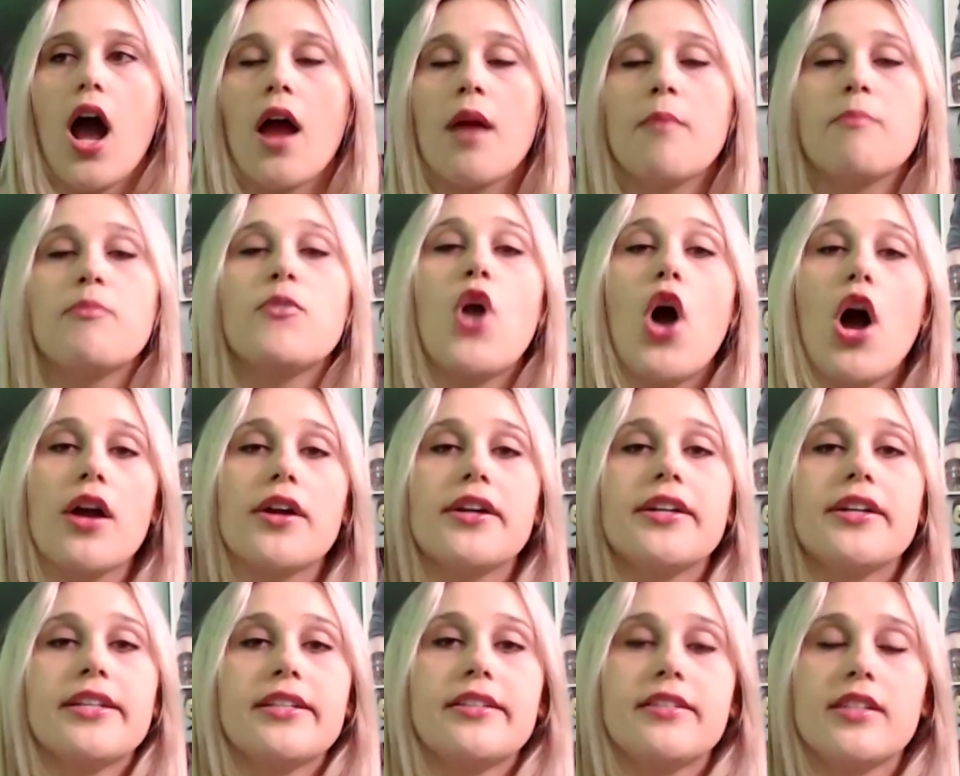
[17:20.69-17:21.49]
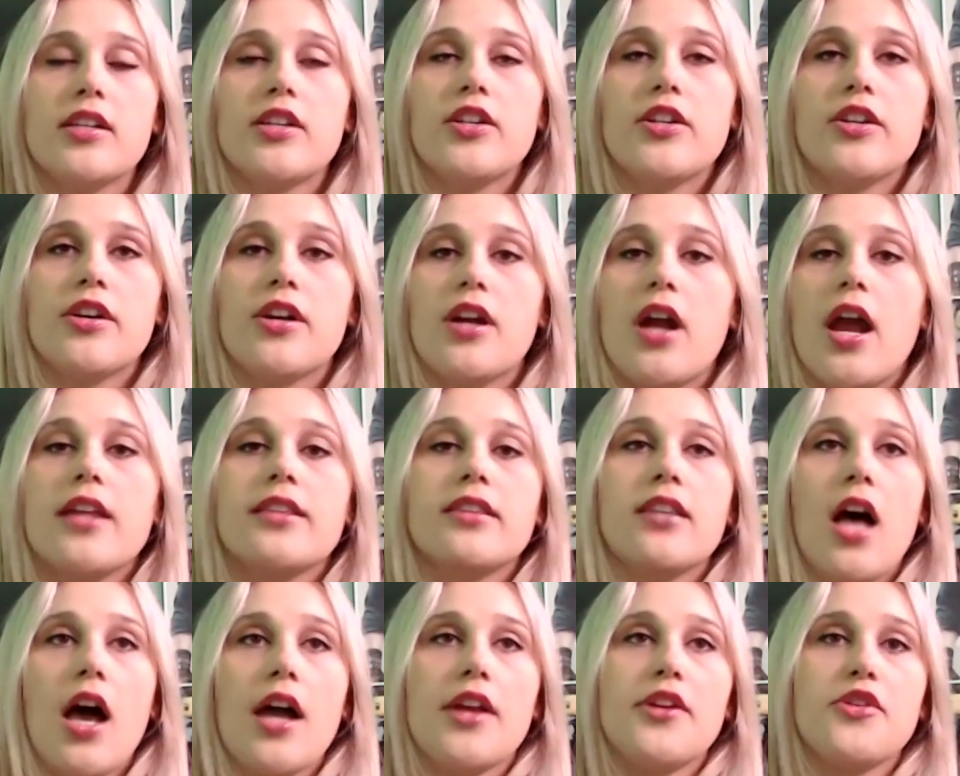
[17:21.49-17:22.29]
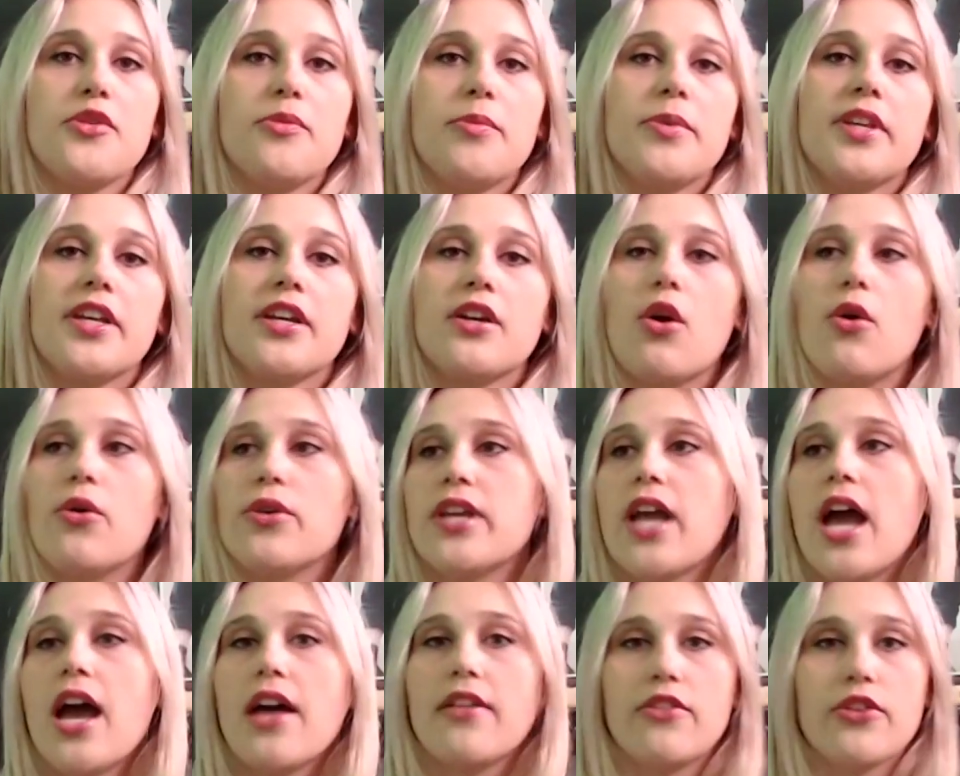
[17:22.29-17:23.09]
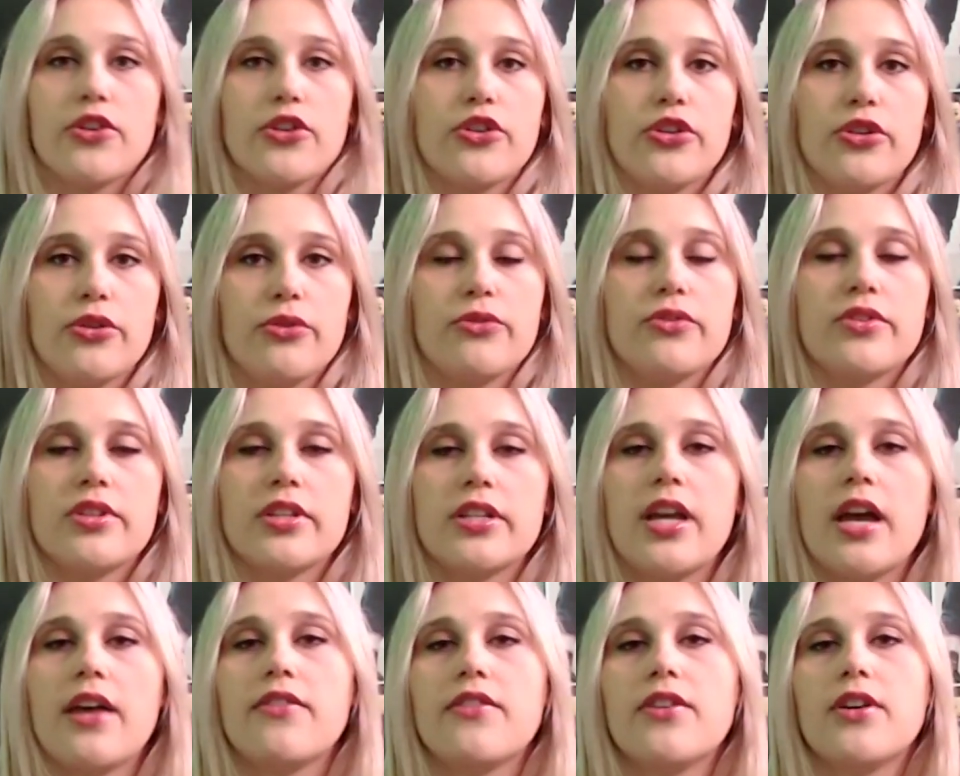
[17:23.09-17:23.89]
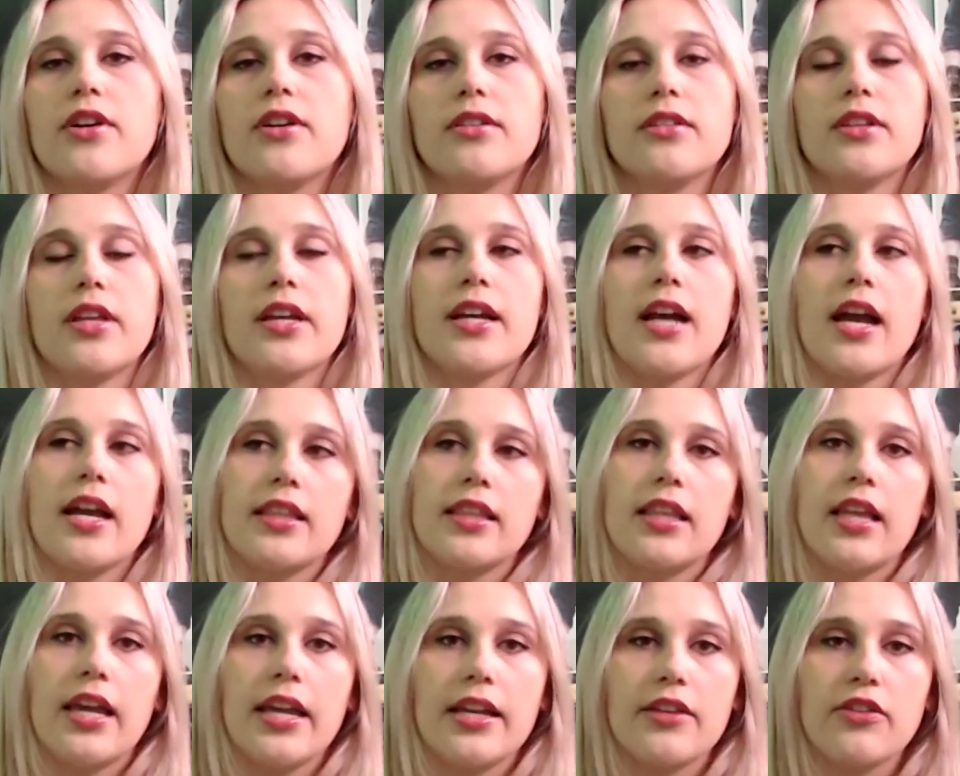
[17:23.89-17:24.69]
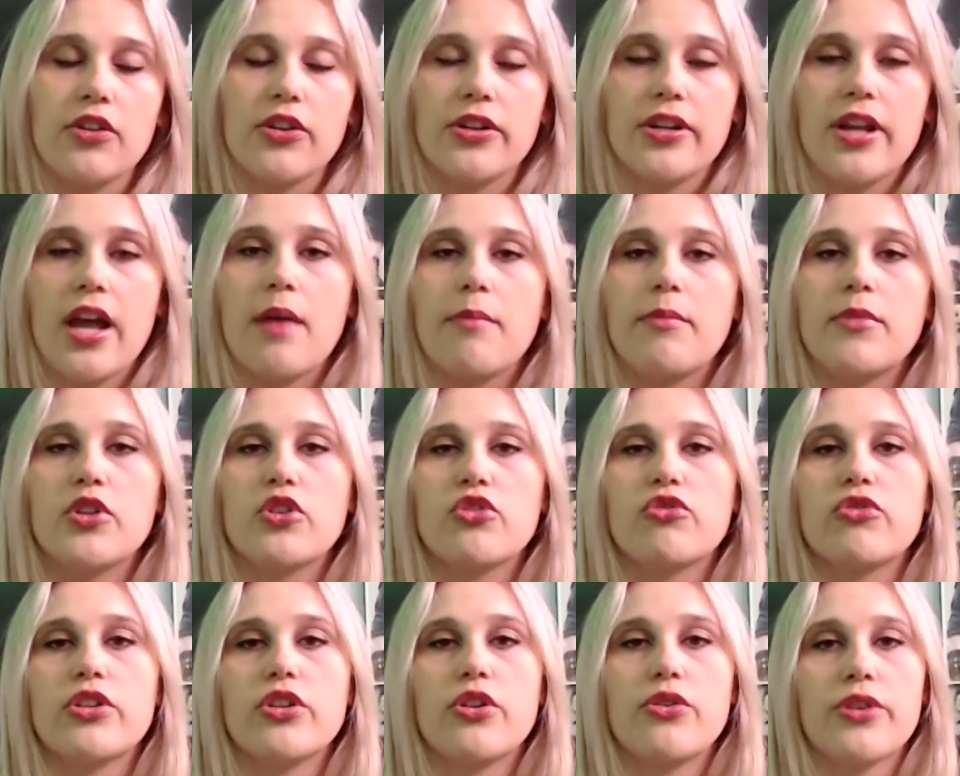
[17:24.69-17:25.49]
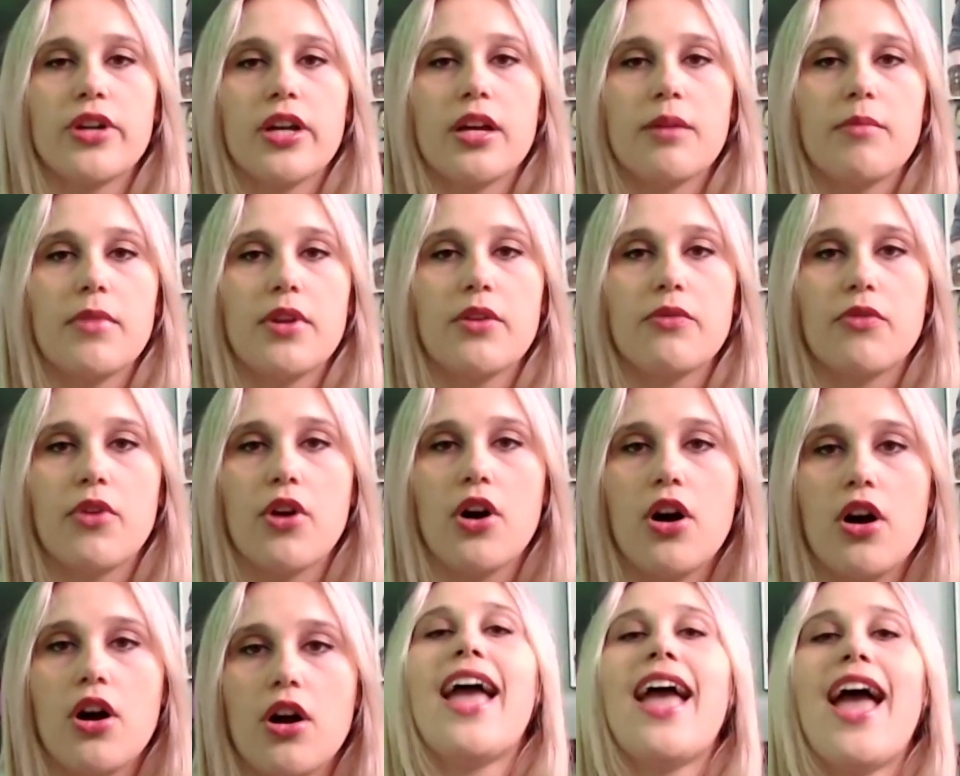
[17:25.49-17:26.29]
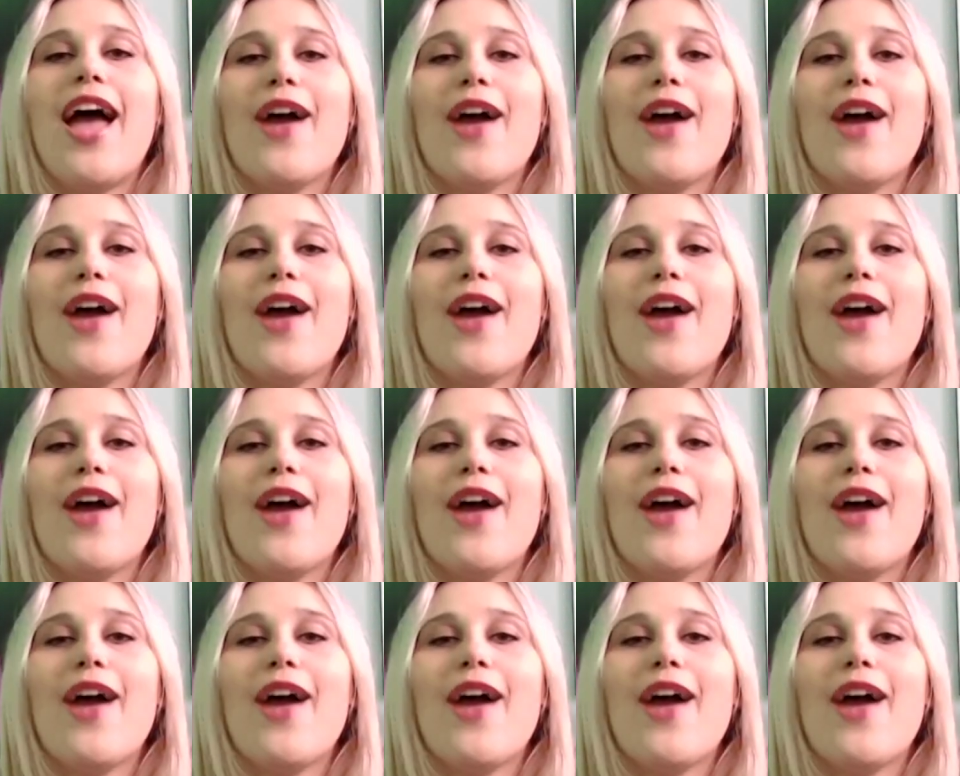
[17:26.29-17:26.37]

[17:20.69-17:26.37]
I'm not gonna sit here and lie to you and be like, oh yeah, they're cute together. Like, I like their chemistry, don't get me wrong.